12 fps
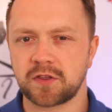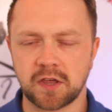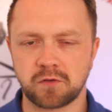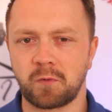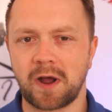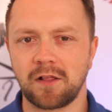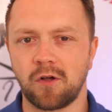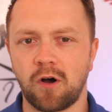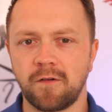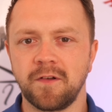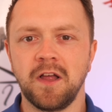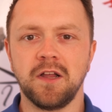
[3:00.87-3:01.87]
as well
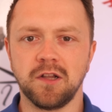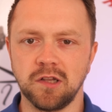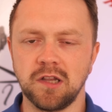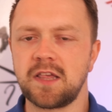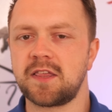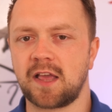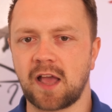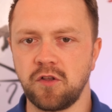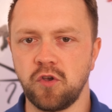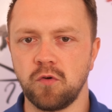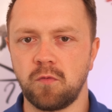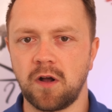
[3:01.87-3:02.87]
off leasing a
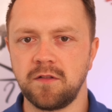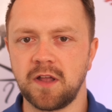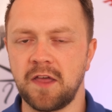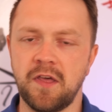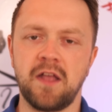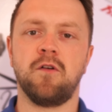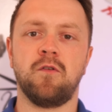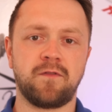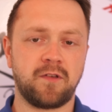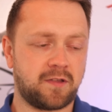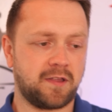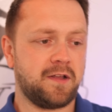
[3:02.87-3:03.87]
new one and then
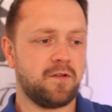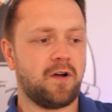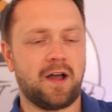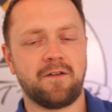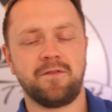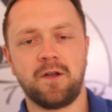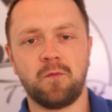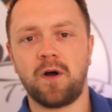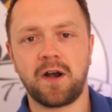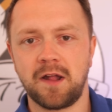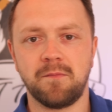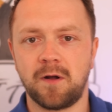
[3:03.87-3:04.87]
obviously not having to
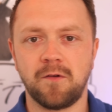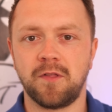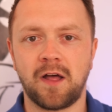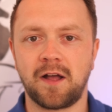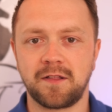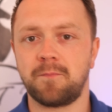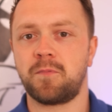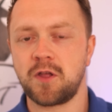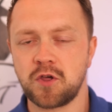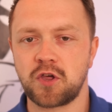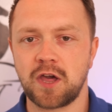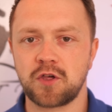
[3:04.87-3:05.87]
worry about that
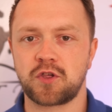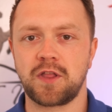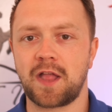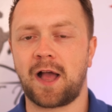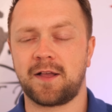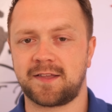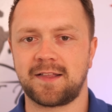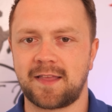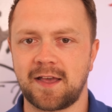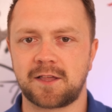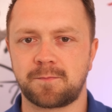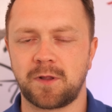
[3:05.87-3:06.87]
depreciation as it
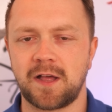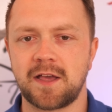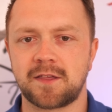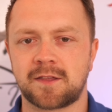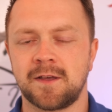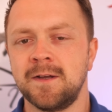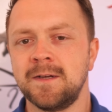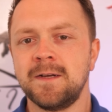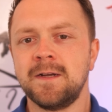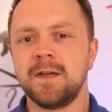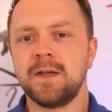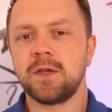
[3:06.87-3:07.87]
takes place.
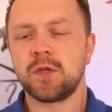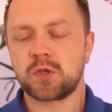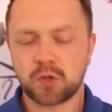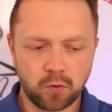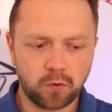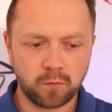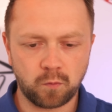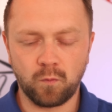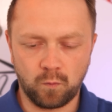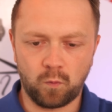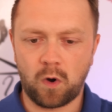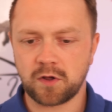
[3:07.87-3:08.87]
So
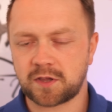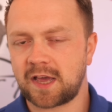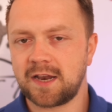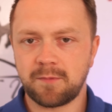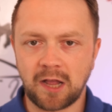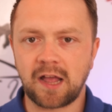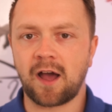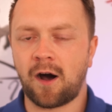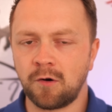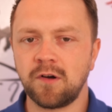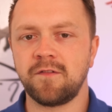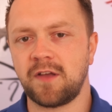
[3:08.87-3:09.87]
what's kind of been
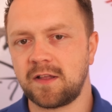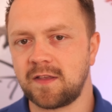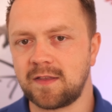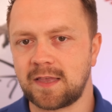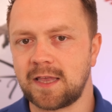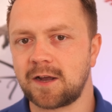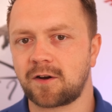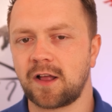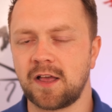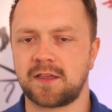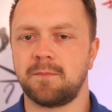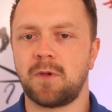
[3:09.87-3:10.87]
cultivated here
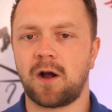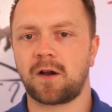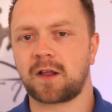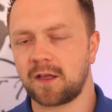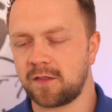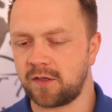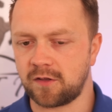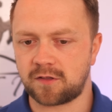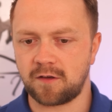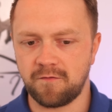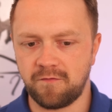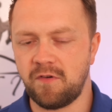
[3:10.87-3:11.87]
is a market that's
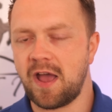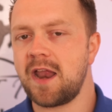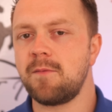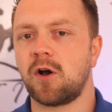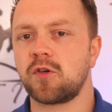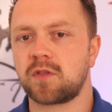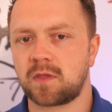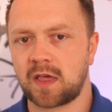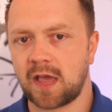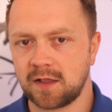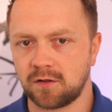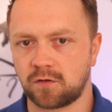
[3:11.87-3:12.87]
very much
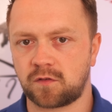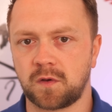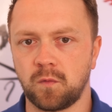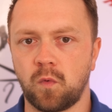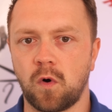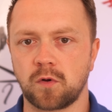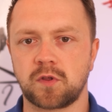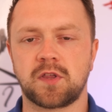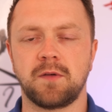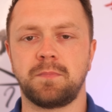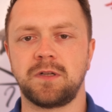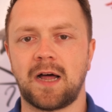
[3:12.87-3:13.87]
tailored towards
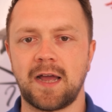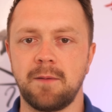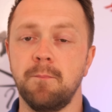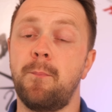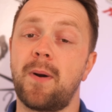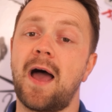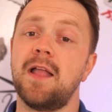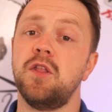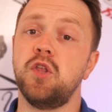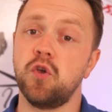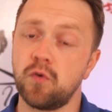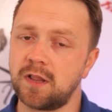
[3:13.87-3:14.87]
supplying brand
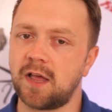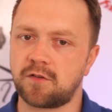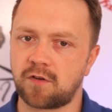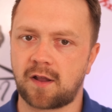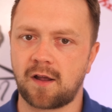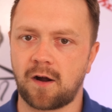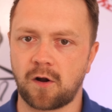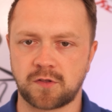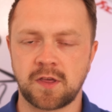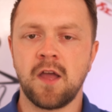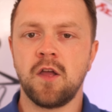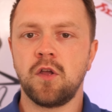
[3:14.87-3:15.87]
new electric cars
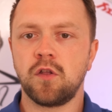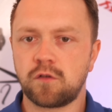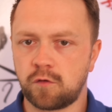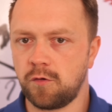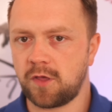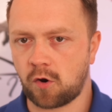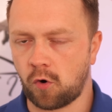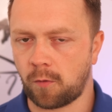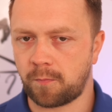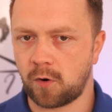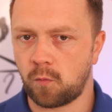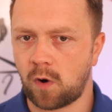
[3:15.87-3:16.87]
to the
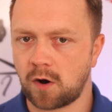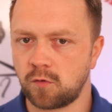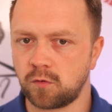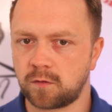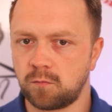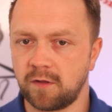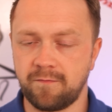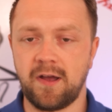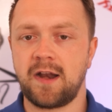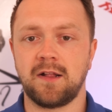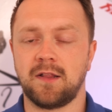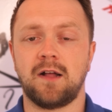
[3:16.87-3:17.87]
corporate world, with
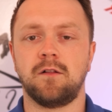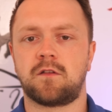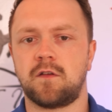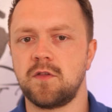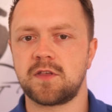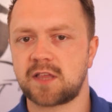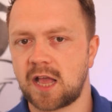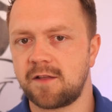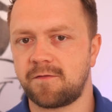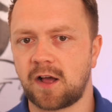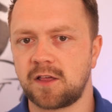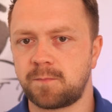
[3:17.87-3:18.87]
very little to
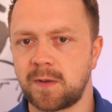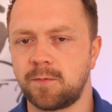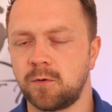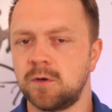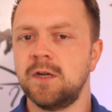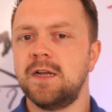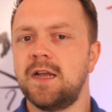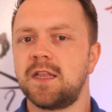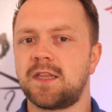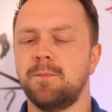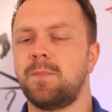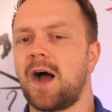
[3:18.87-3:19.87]
incentivise people
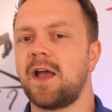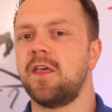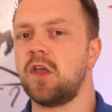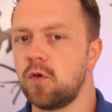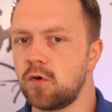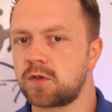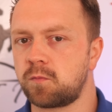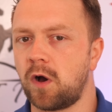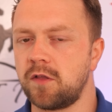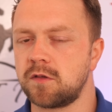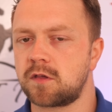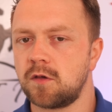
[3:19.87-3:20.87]
to buy the used
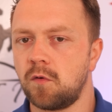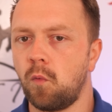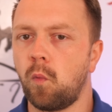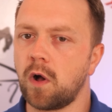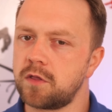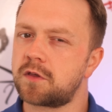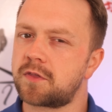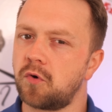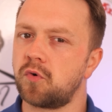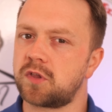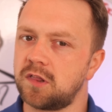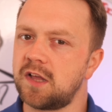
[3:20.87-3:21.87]
ones once
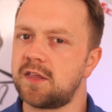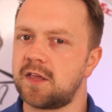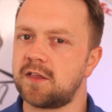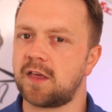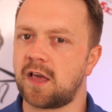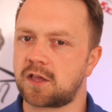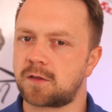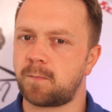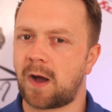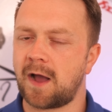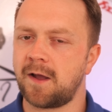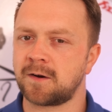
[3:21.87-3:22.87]
those leases
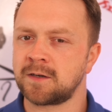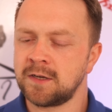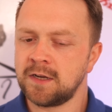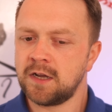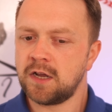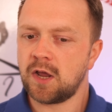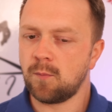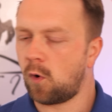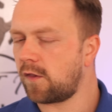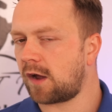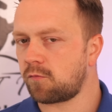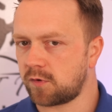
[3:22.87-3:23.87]
expire. And
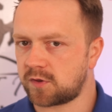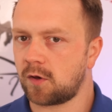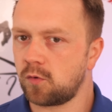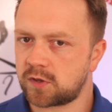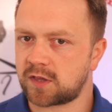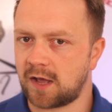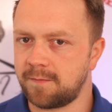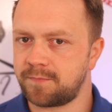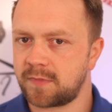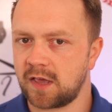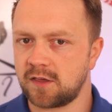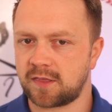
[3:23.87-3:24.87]
what that results in
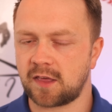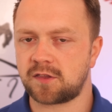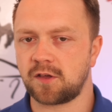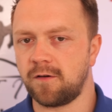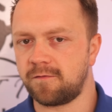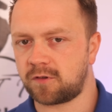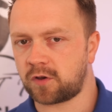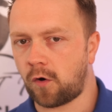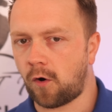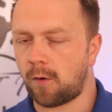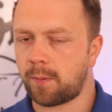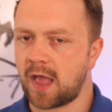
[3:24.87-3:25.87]
is this sort of
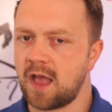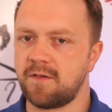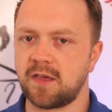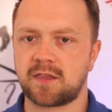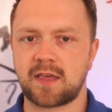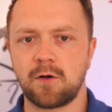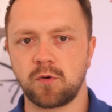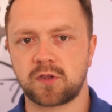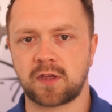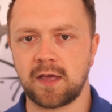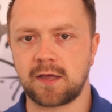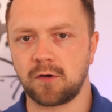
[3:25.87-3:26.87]
top-heavy sales
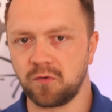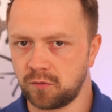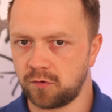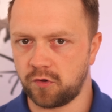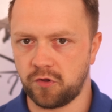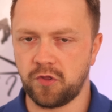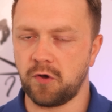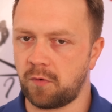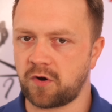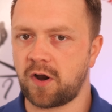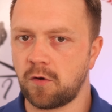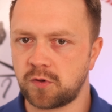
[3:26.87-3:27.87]
cycle that we're
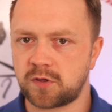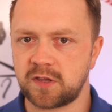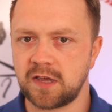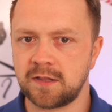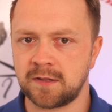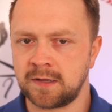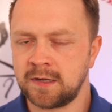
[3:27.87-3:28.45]
now seeing.